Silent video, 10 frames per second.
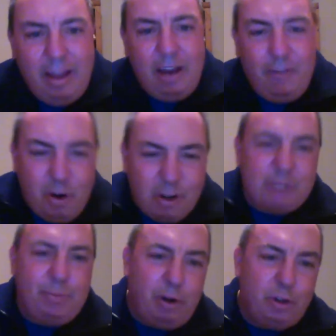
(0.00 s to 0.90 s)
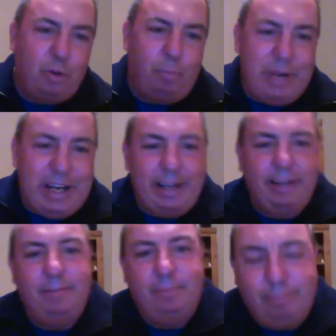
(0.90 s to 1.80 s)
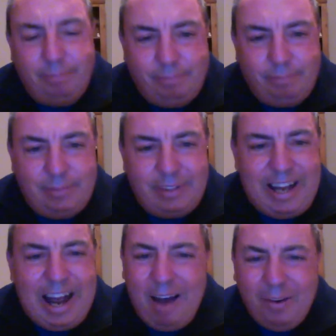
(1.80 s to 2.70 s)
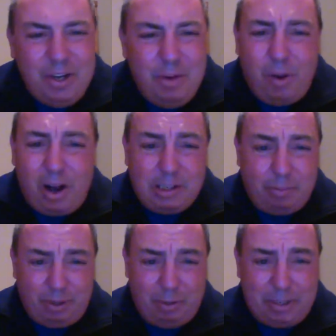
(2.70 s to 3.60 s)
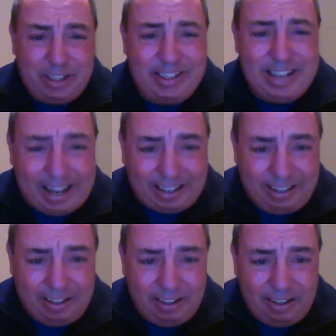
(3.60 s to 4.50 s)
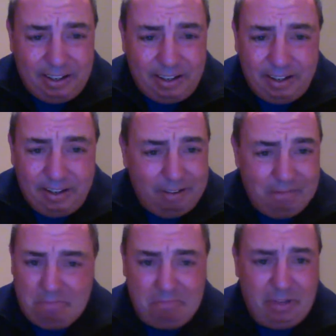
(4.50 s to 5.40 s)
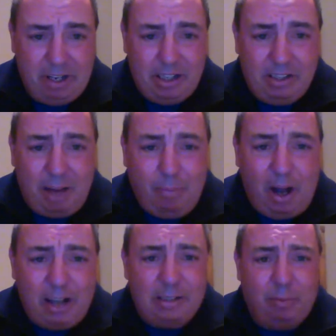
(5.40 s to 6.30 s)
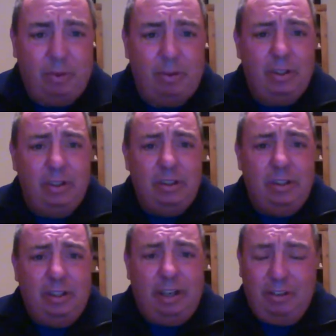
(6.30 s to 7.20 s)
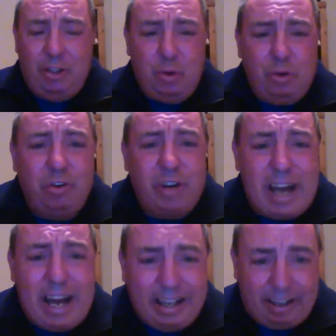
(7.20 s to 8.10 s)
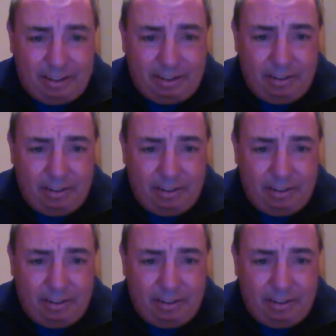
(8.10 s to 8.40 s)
if you're a spiritual being, how can you possibly be sick? It's not possible unless you create it.